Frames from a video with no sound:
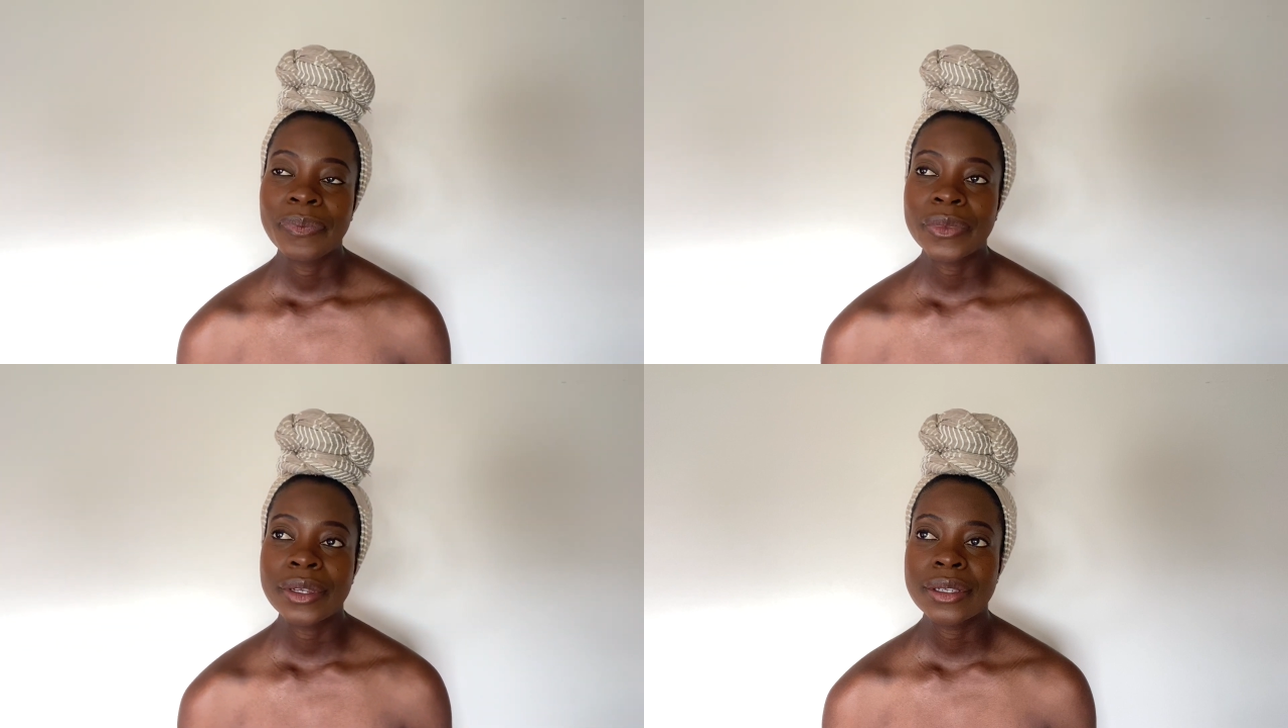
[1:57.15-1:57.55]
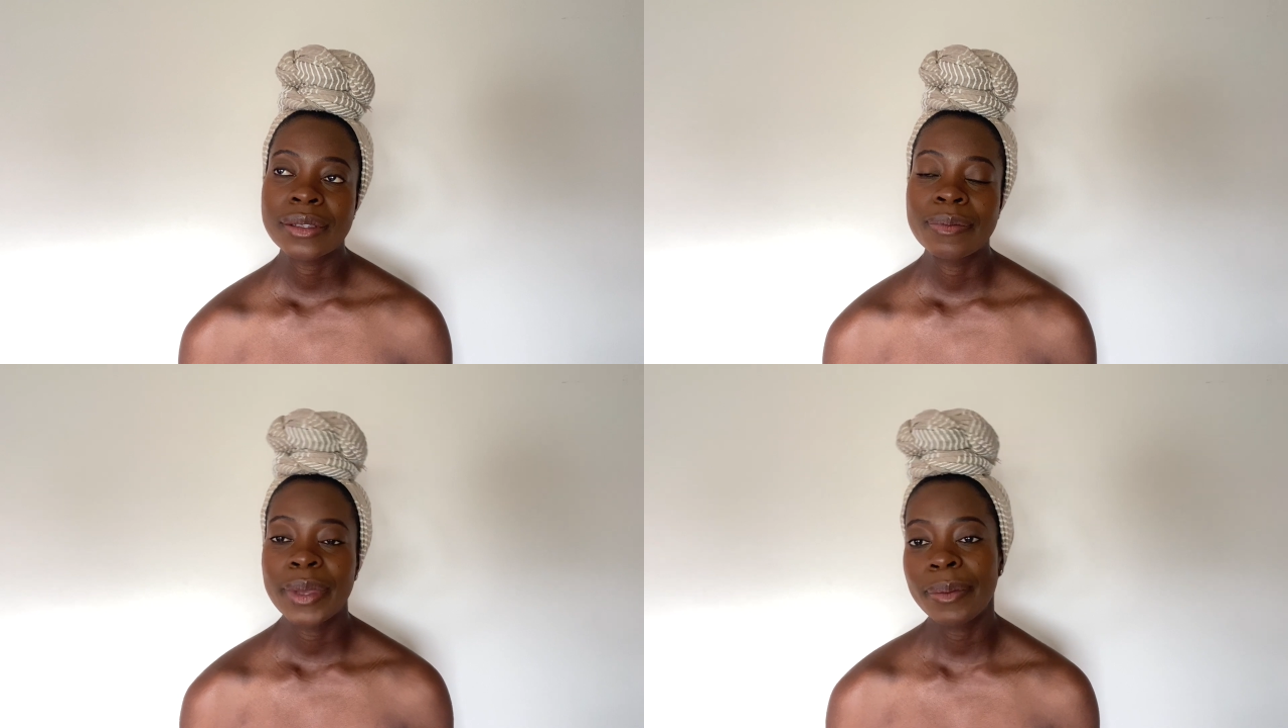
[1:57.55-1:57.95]
It's
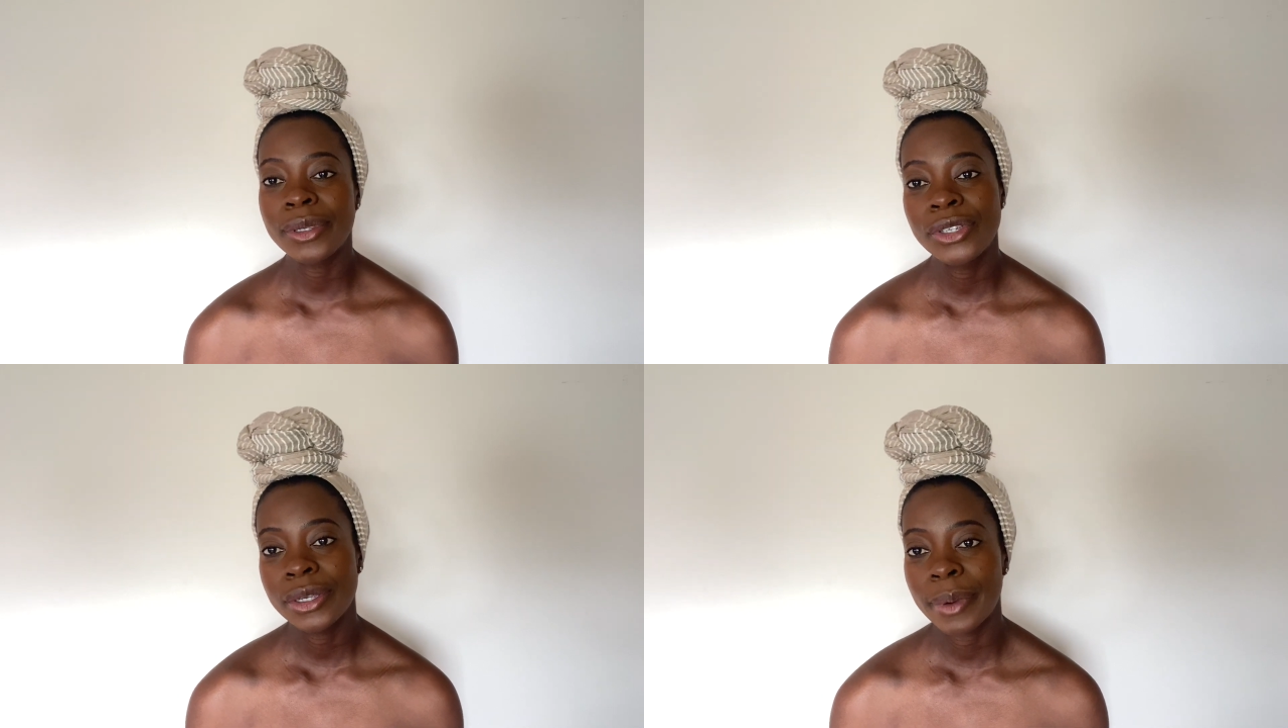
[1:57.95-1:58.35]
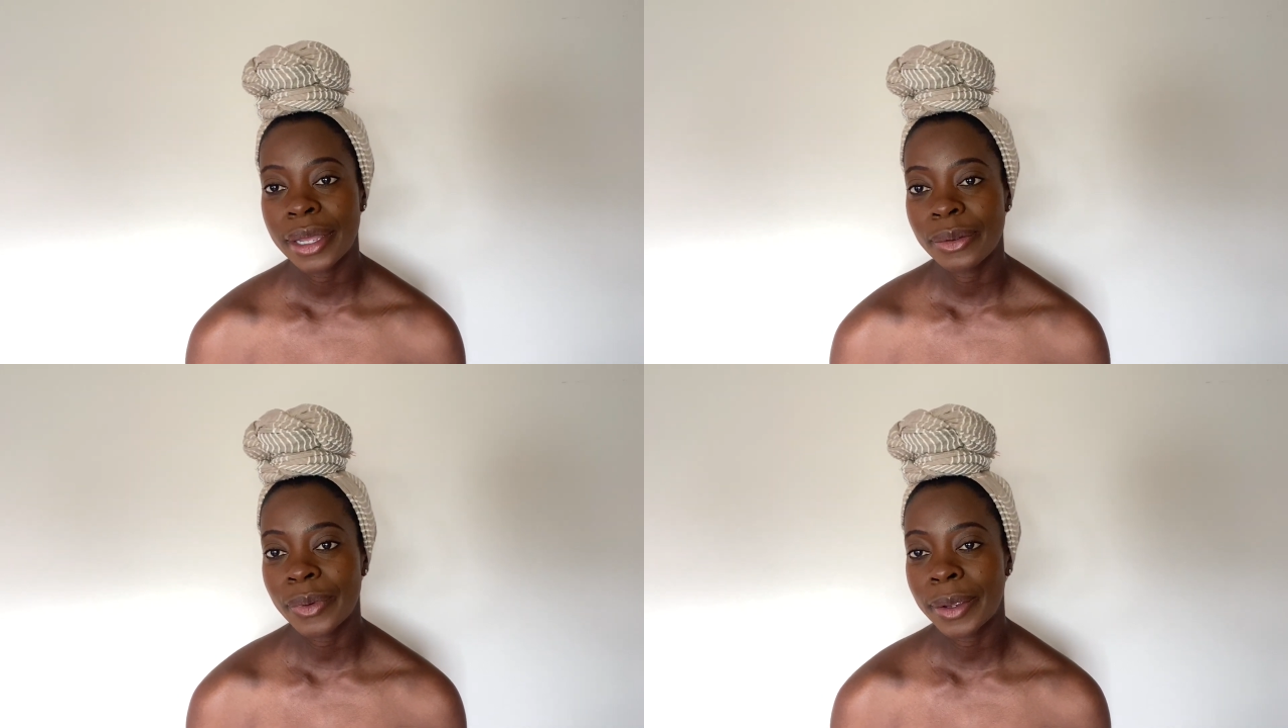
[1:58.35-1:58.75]
baby G, by
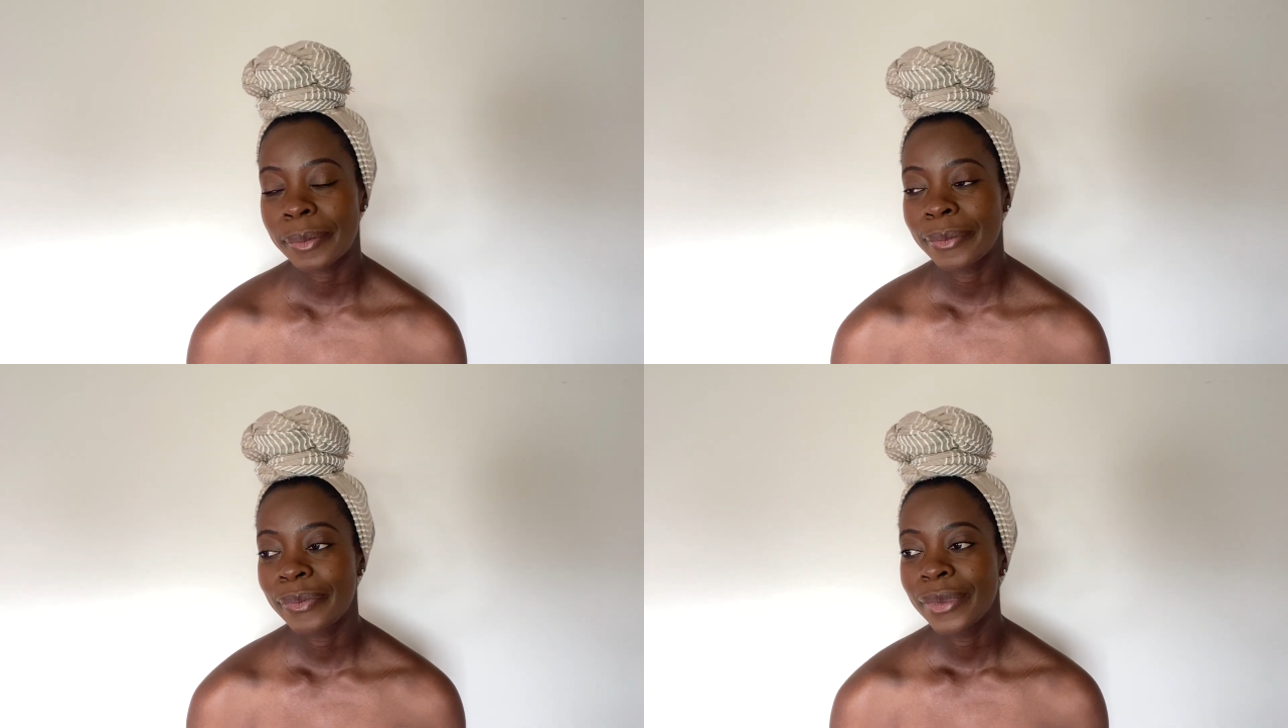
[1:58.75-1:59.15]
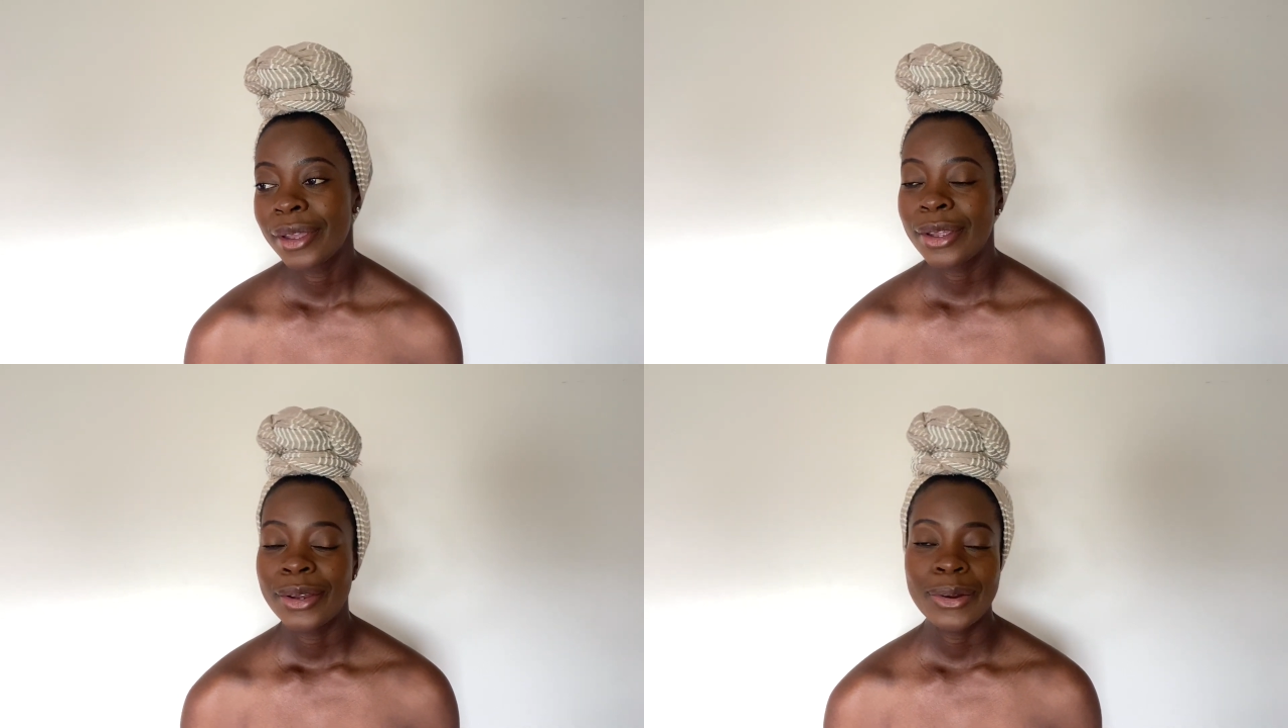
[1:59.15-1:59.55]
the way.
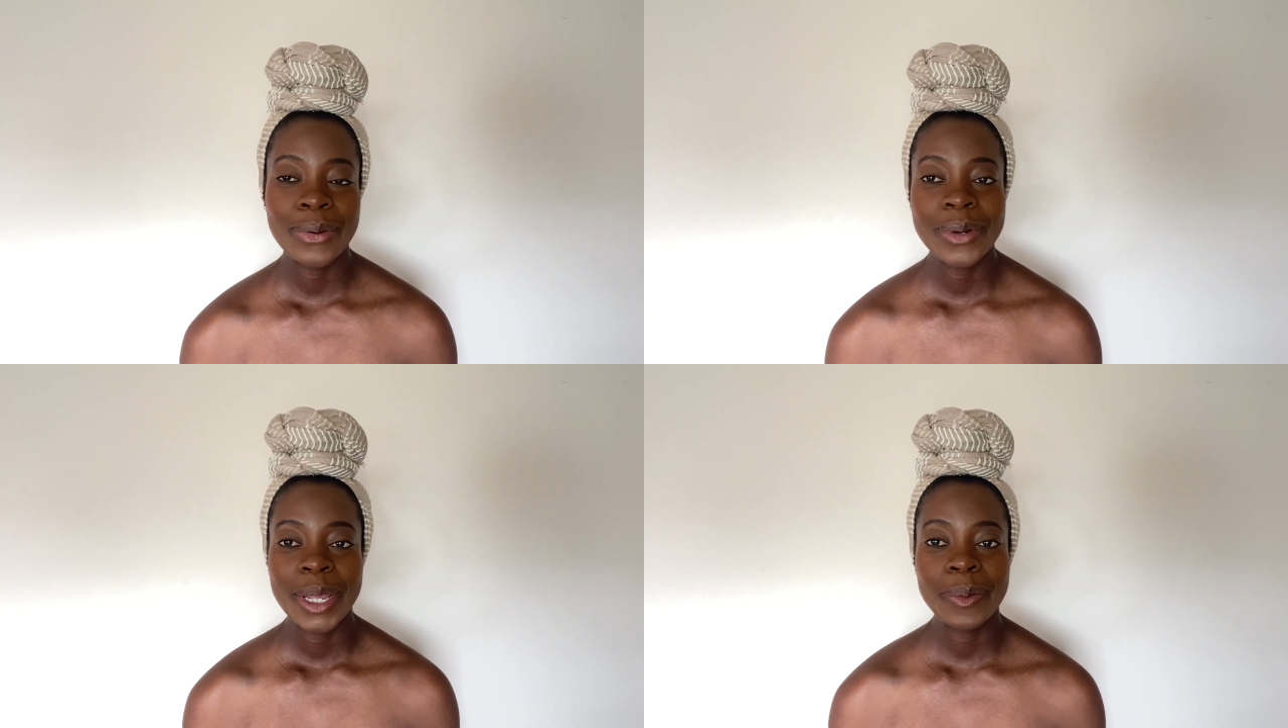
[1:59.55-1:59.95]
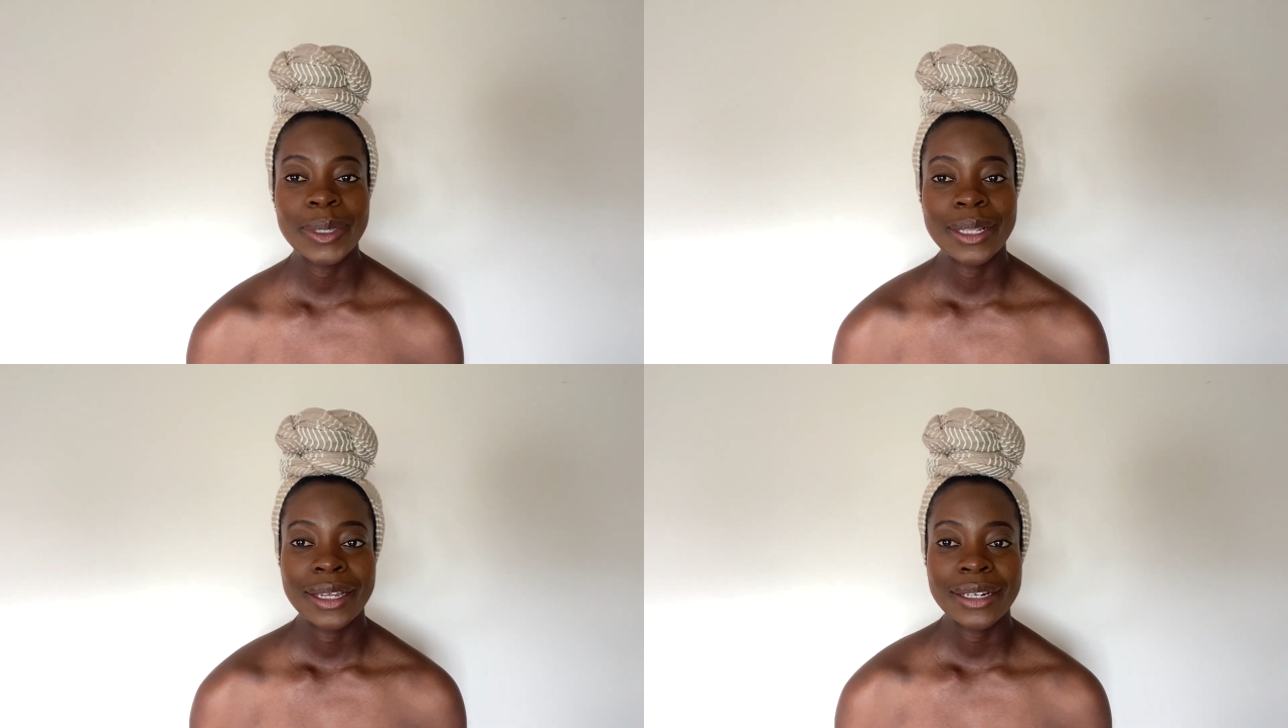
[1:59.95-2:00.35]
No name
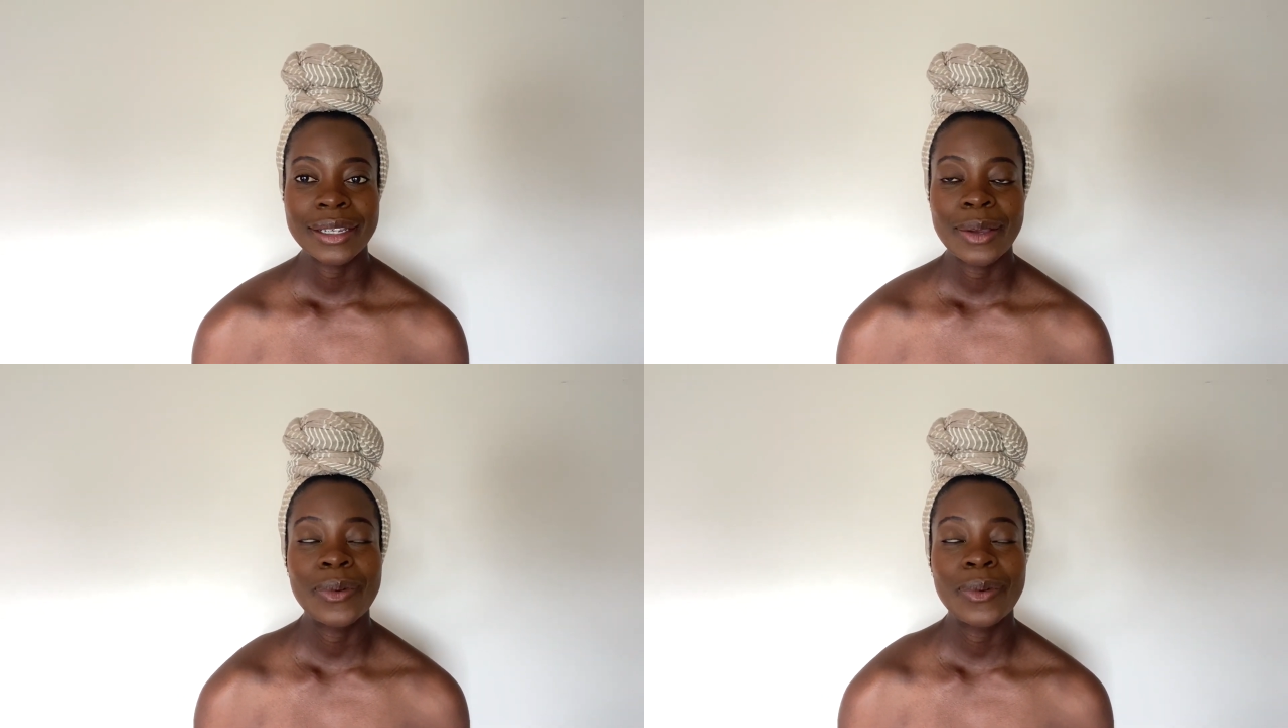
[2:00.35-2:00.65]
selected yet.